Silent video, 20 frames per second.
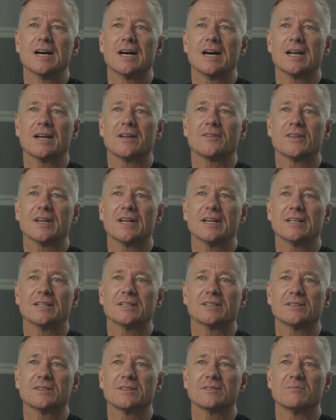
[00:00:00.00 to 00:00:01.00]
And I
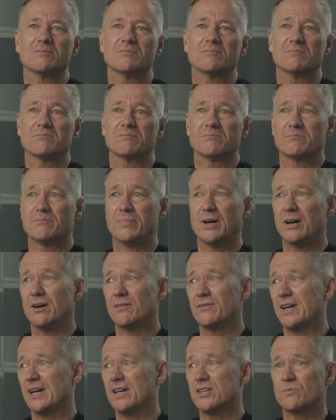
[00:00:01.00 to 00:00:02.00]
think part
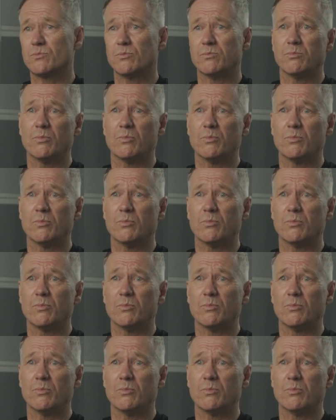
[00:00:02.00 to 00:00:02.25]
of that is